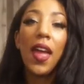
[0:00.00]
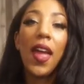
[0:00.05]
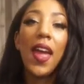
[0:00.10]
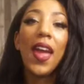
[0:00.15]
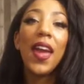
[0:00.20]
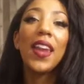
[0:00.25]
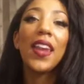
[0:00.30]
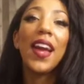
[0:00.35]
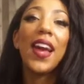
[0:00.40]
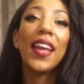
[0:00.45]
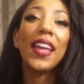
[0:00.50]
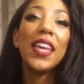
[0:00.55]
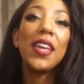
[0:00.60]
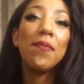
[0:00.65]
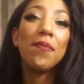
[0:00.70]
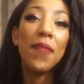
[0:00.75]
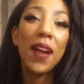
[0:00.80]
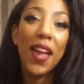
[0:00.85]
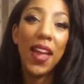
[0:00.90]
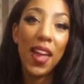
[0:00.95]
And I
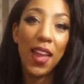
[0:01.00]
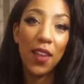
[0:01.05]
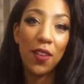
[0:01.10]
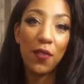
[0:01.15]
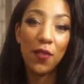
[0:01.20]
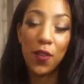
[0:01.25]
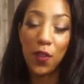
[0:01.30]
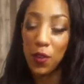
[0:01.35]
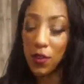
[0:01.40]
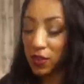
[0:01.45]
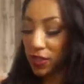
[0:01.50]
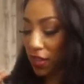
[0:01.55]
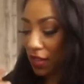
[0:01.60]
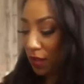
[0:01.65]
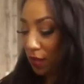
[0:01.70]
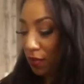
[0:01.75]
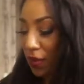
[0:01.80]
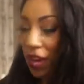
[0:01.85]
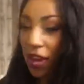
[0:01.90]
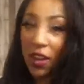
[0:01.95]
keep my headphones
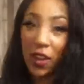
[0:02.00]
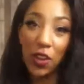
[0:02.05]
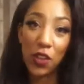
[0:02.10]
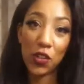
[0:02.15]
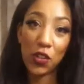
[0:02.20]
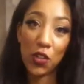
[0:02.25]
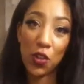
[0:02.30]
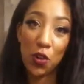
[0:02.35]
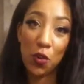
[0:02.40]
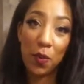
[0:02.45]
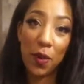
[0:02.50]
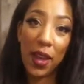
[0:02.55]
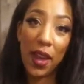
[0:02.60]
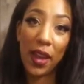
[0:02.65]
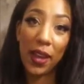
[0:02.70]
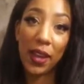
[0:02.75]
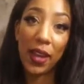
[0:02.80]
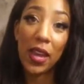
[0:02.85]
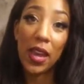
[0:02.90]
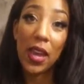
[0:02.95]
in my show
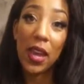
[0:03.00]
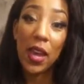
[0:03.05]
bag.